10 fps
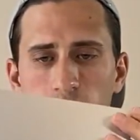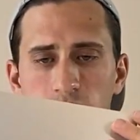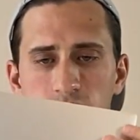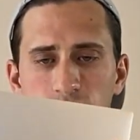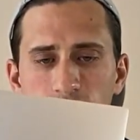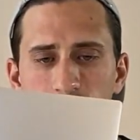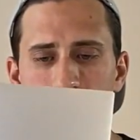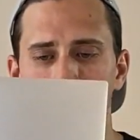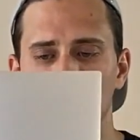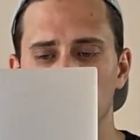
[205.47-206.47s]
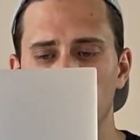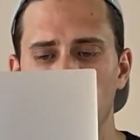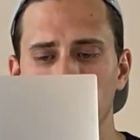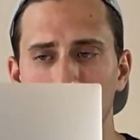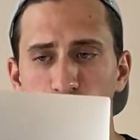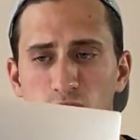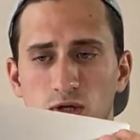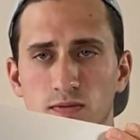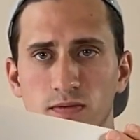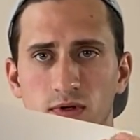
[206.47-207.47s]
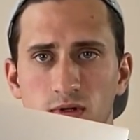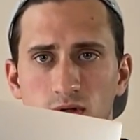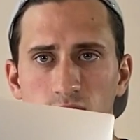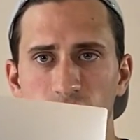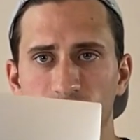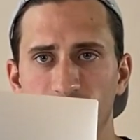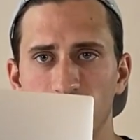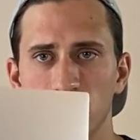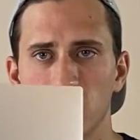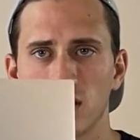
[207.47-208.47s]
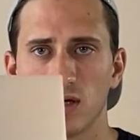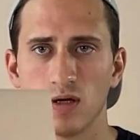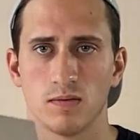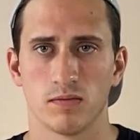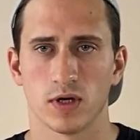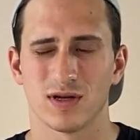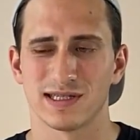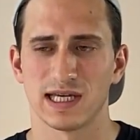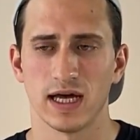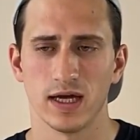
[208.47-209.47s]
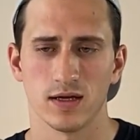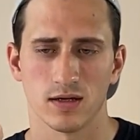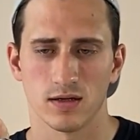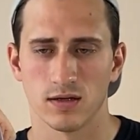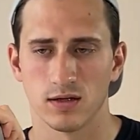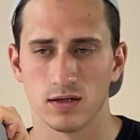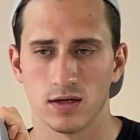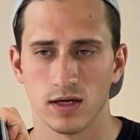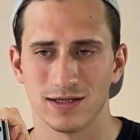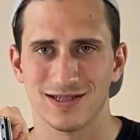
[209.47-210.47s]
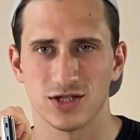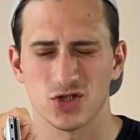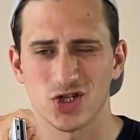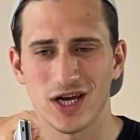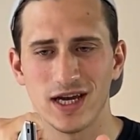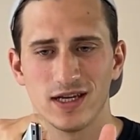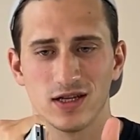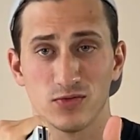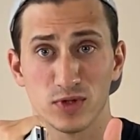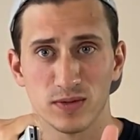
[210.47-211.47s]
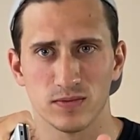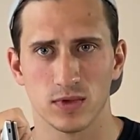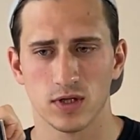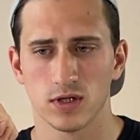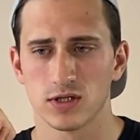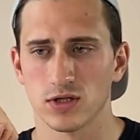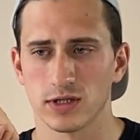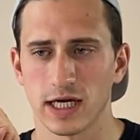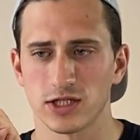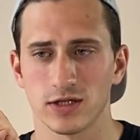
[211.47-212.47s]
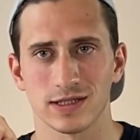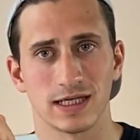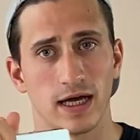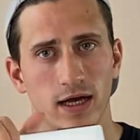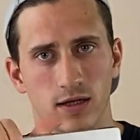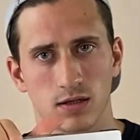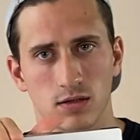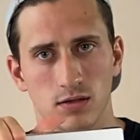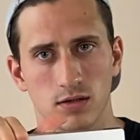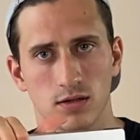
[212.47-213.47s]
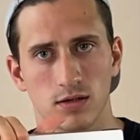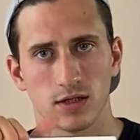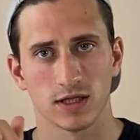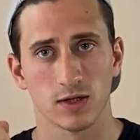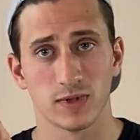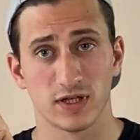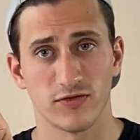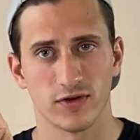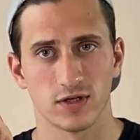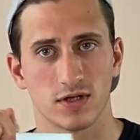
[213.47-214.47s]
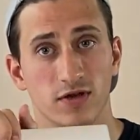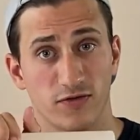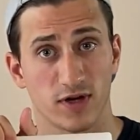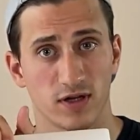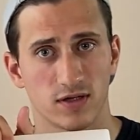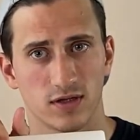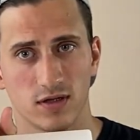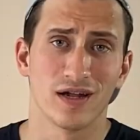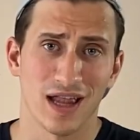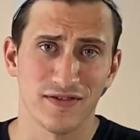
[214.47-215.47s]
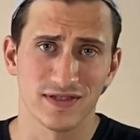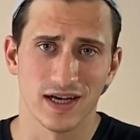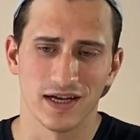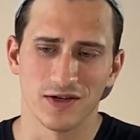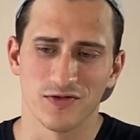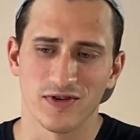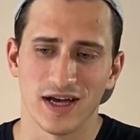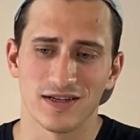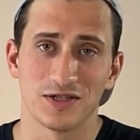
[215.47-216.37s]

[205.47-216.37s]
is this matte aluminum finish, but on the side it has this shiny aluminum. So actually the side is a little bit different to the front. On the left side you'll find